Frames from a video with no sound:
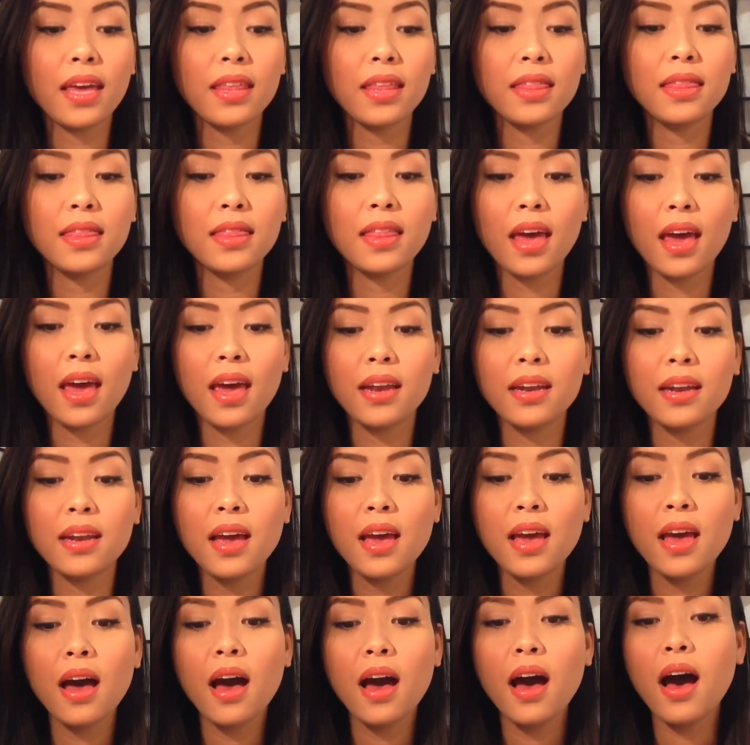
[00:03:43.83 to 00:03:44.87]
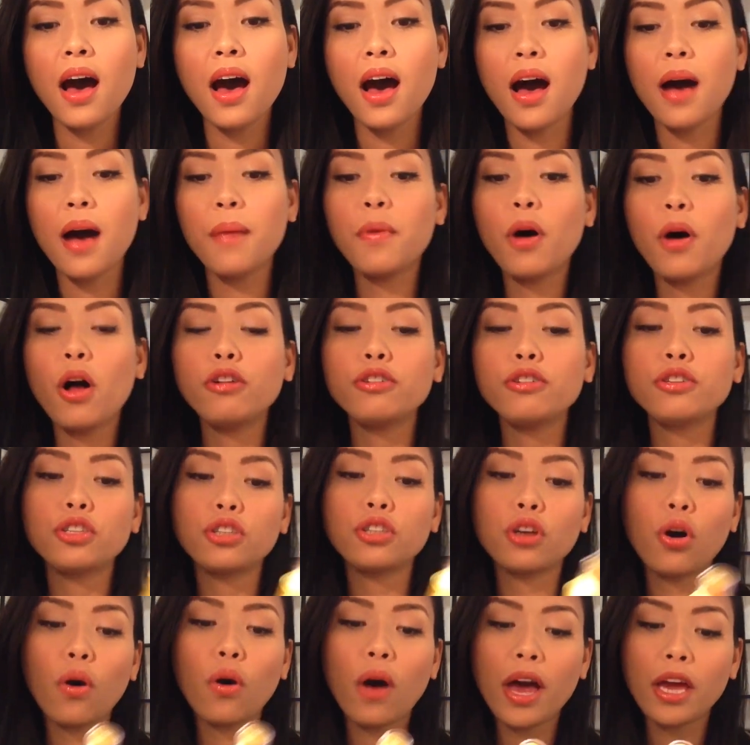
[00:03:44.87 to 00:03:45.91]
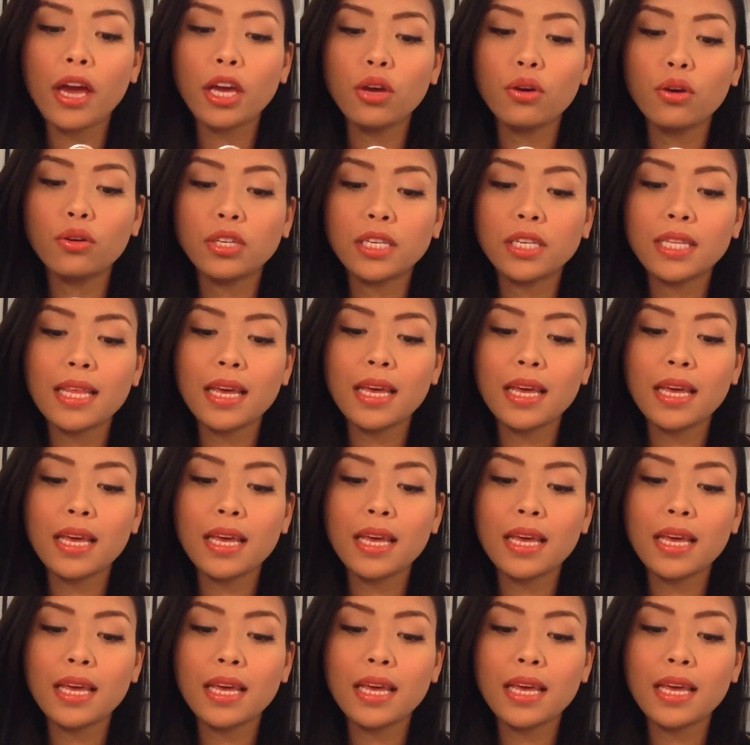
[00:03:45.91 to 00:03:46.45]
And then also I use